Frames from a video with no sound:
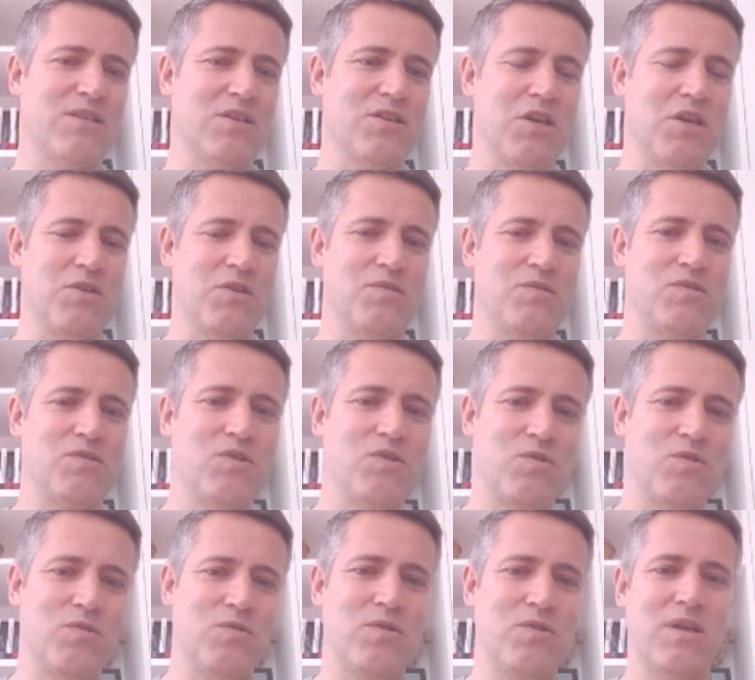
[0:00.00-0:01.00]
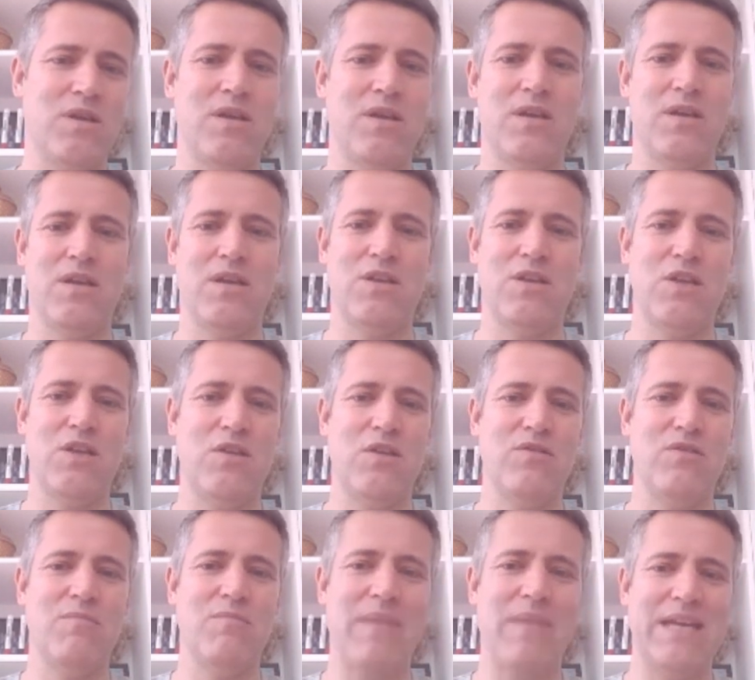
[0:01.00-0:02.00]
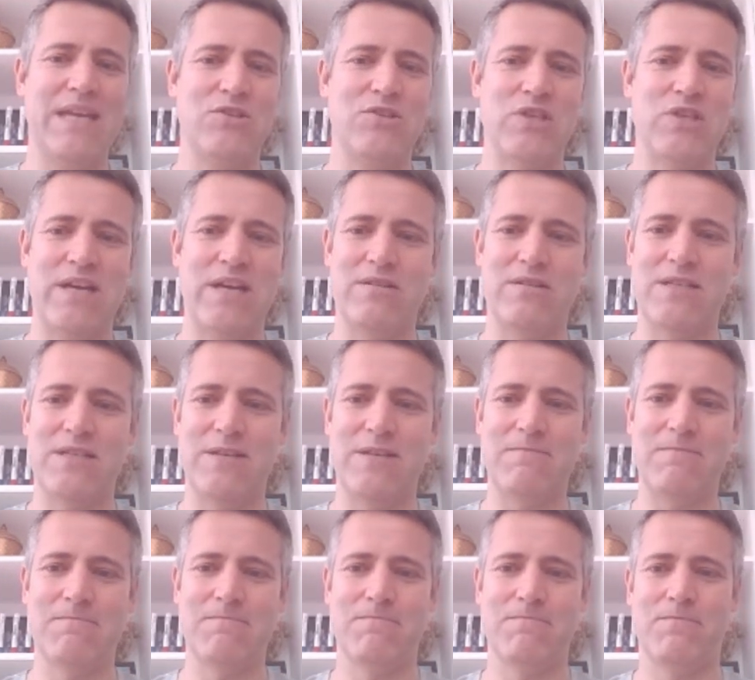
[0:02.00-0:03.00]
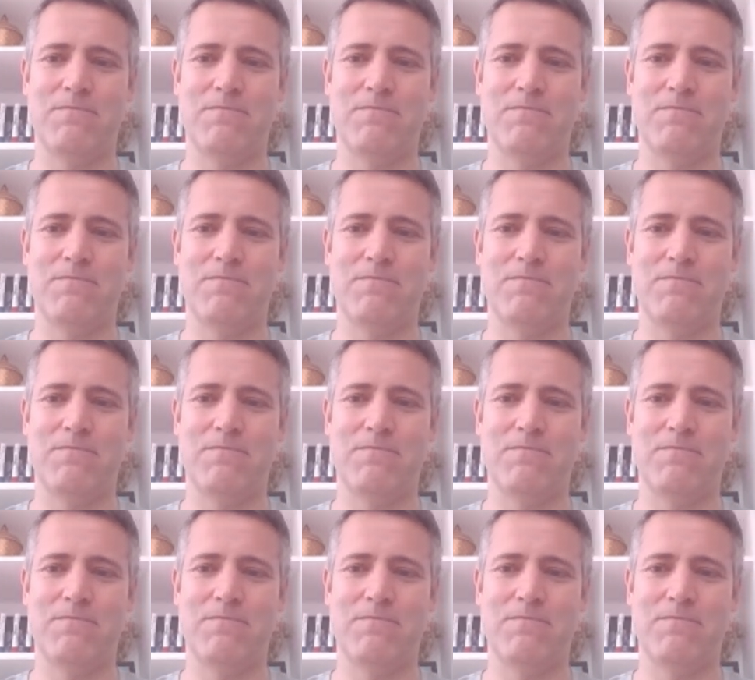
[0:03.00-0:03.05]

goes to, the main charity.